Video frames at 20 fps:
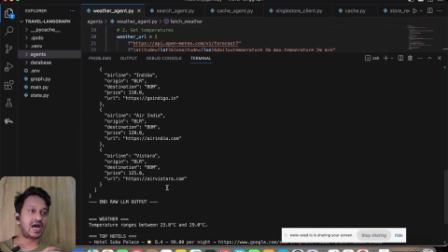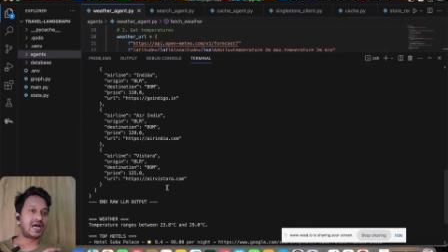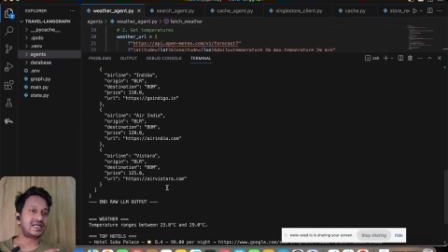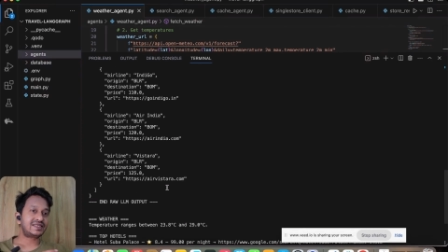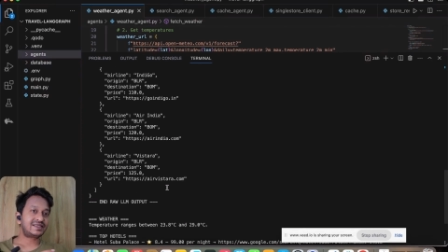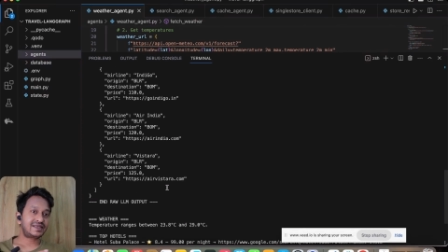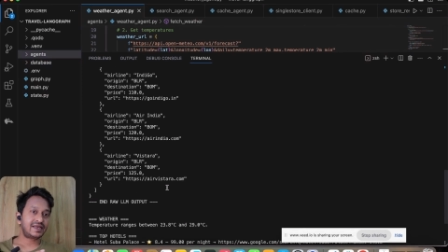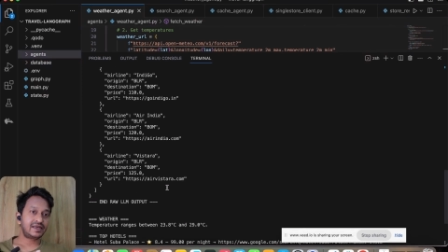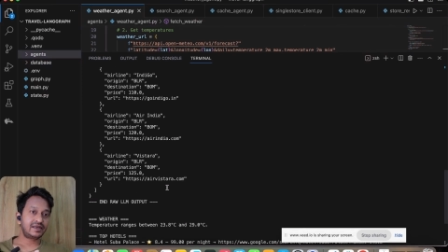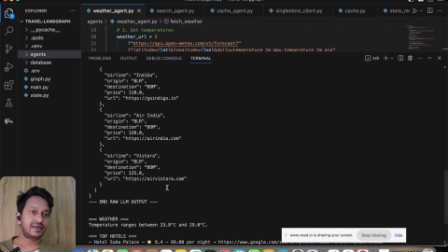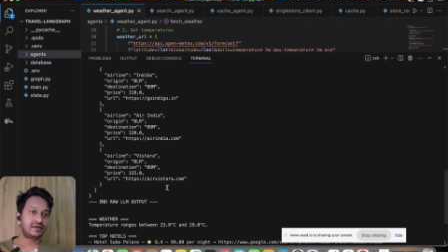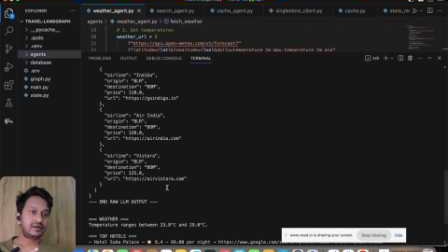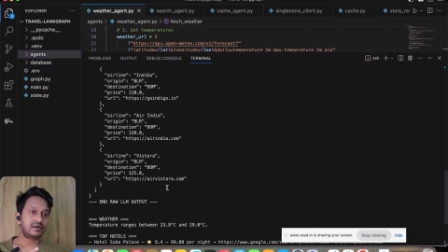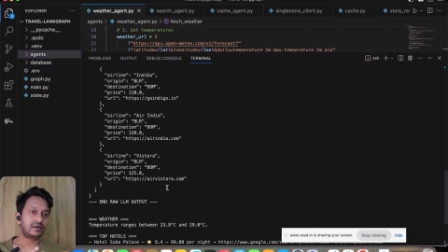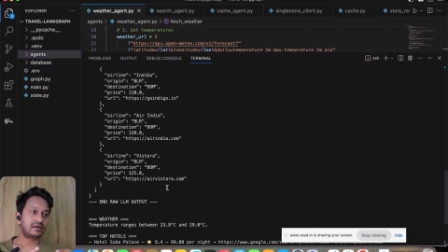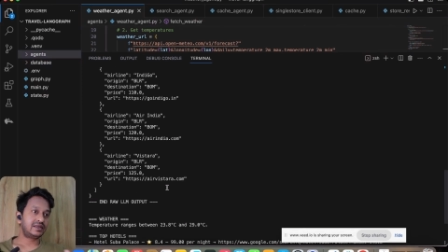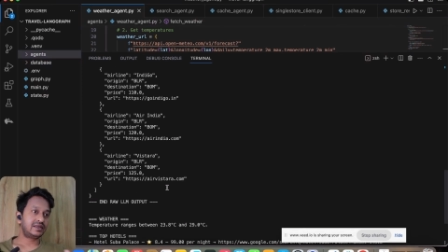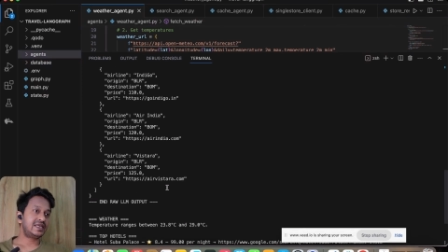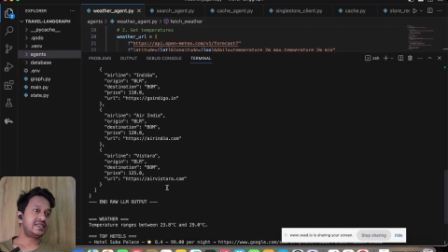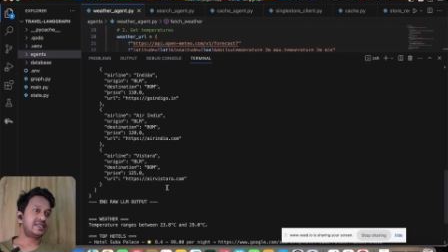asking
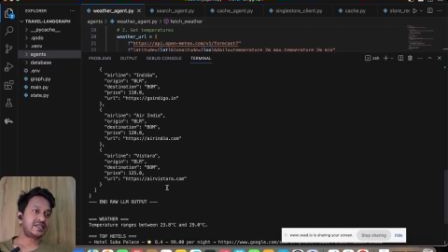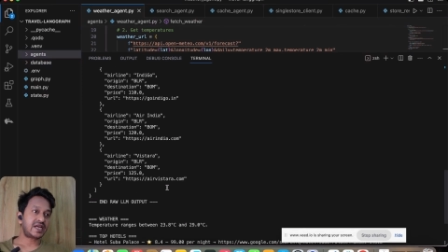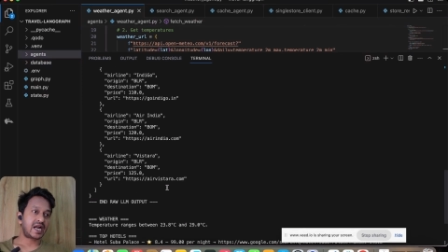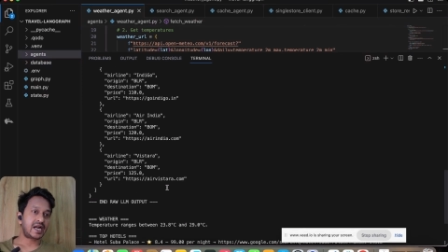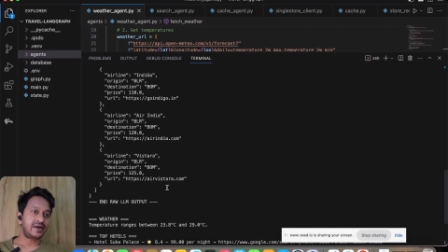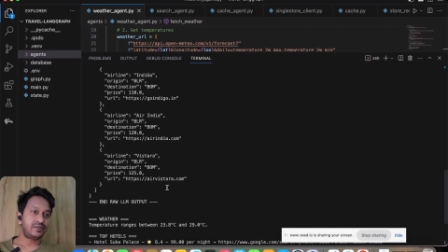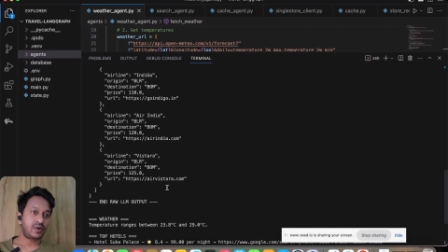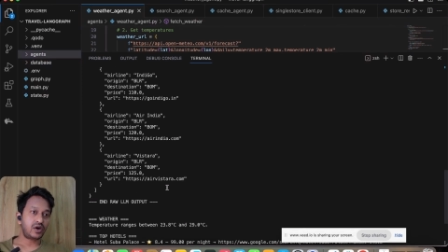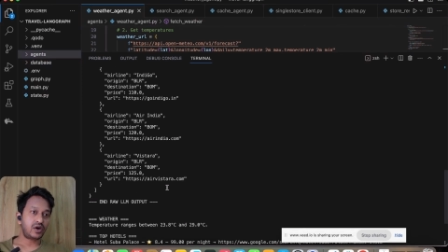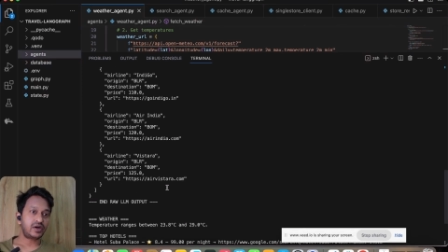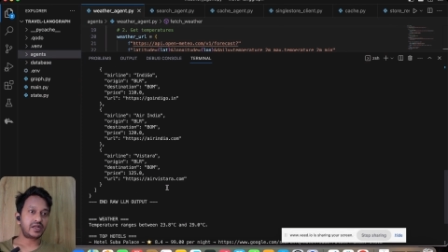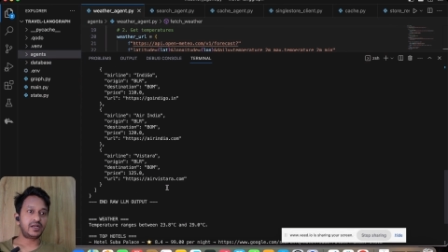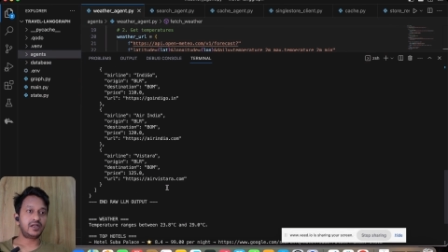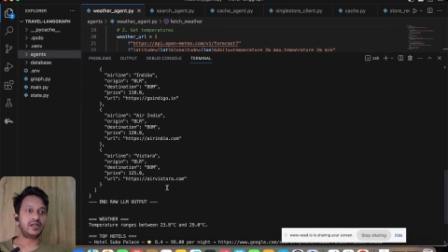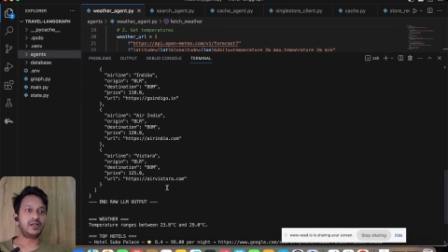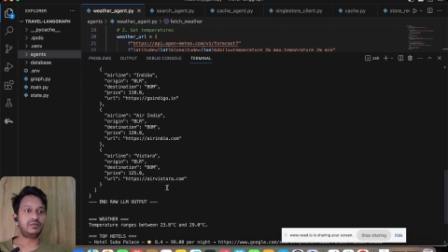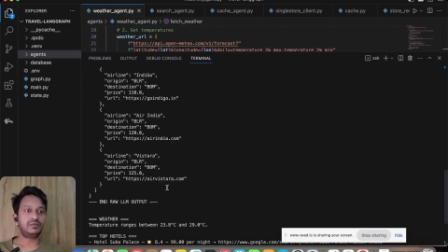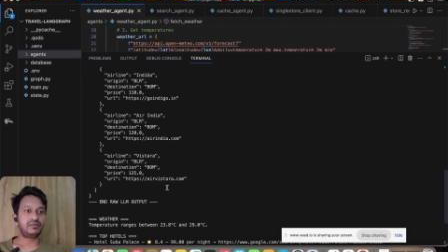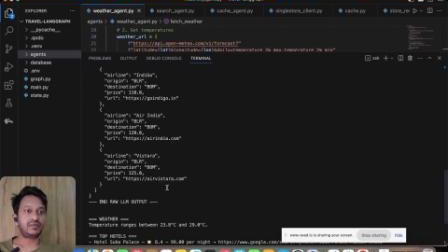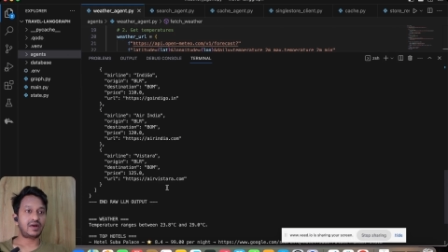the chatbot
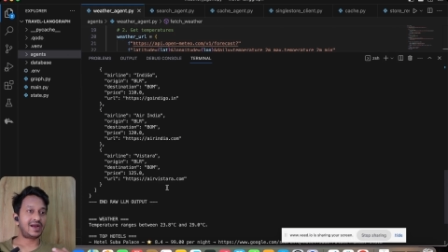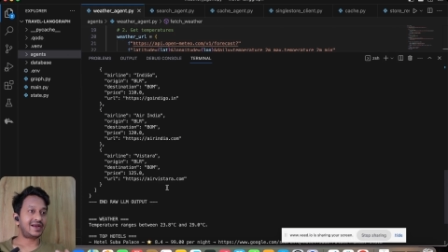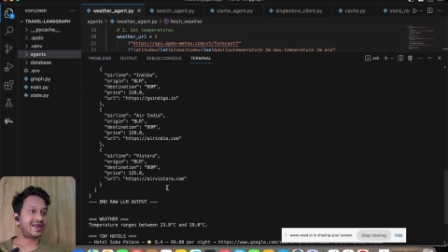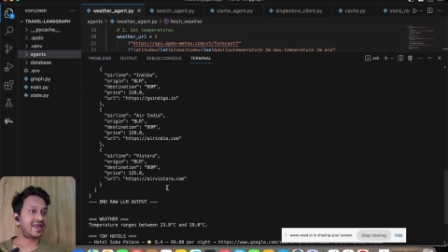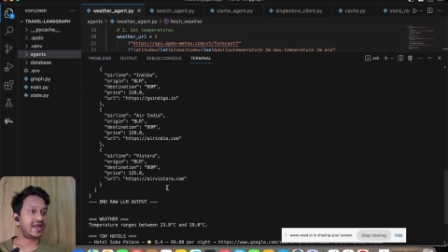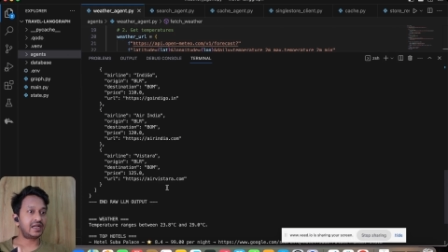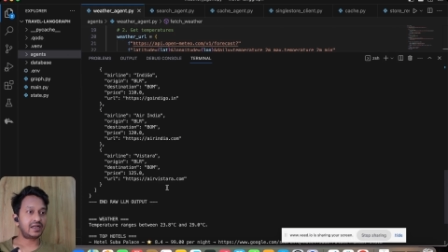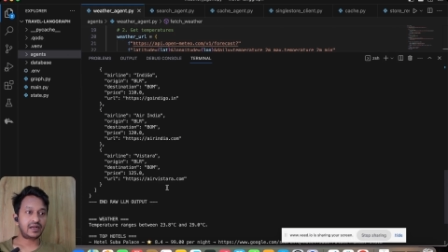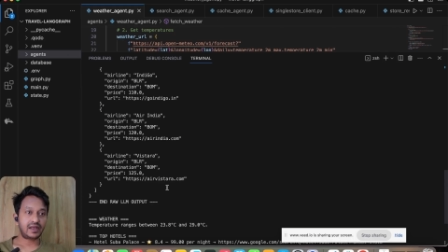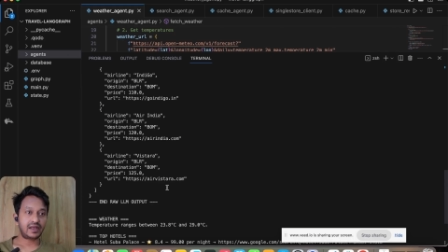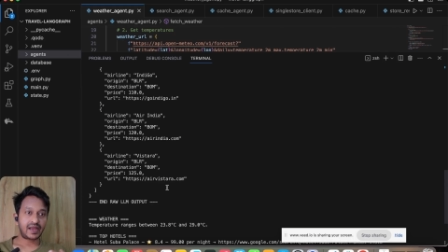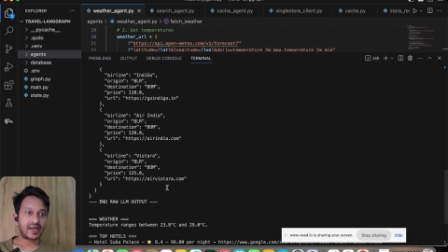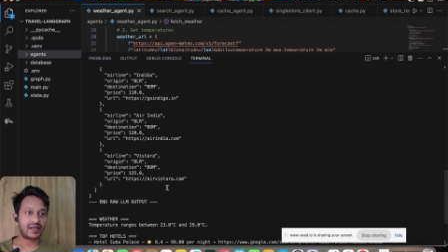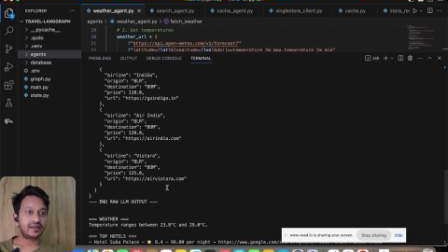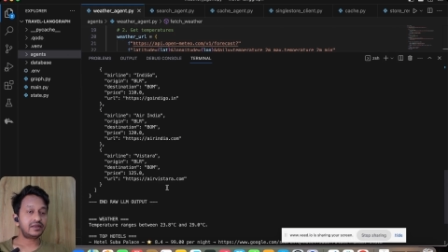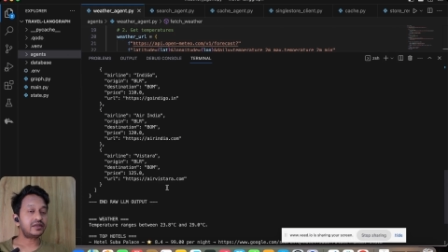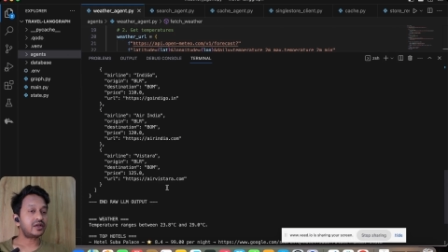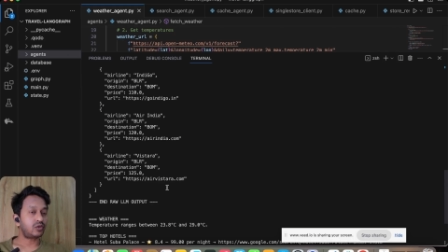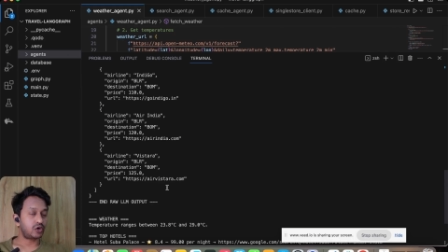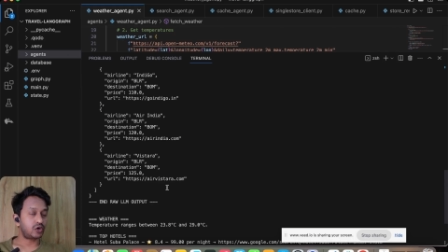LLM again and
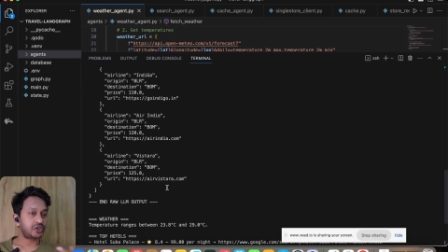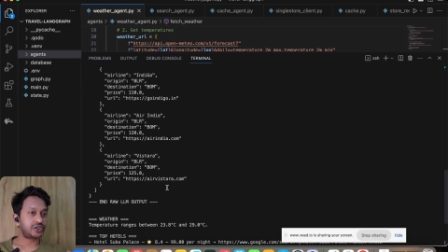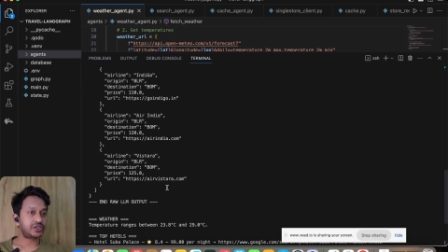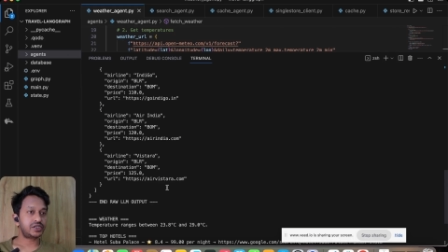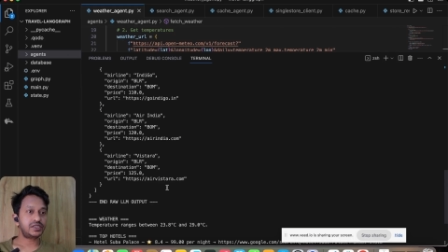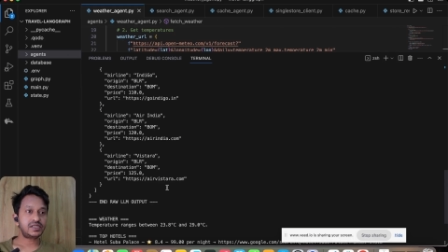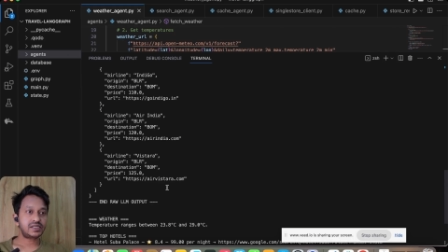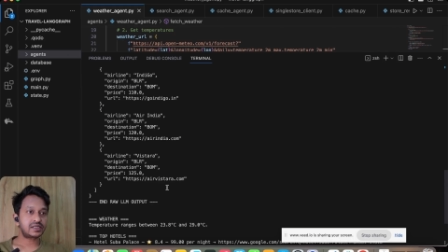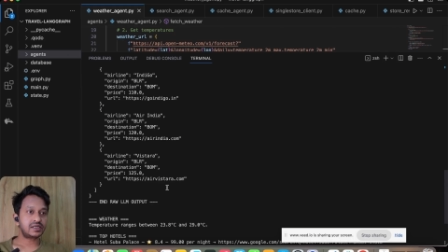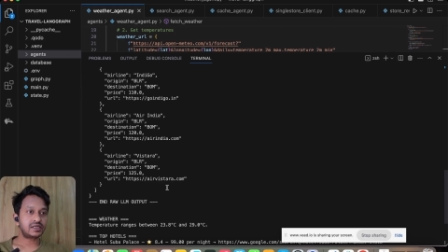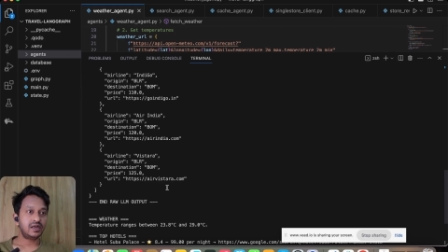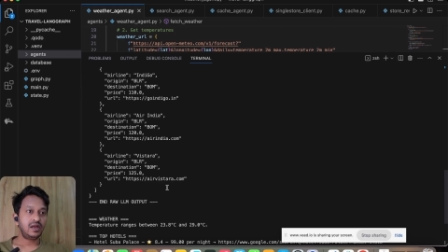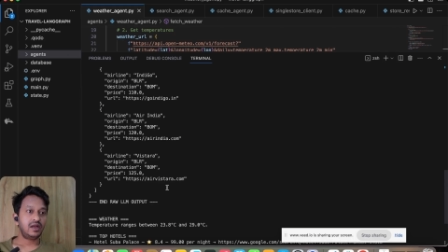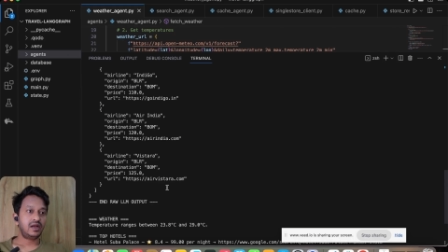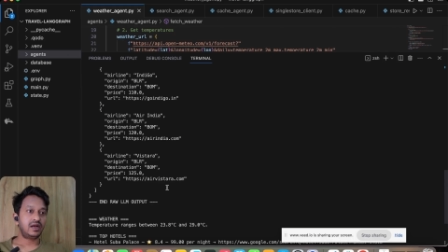again the questions.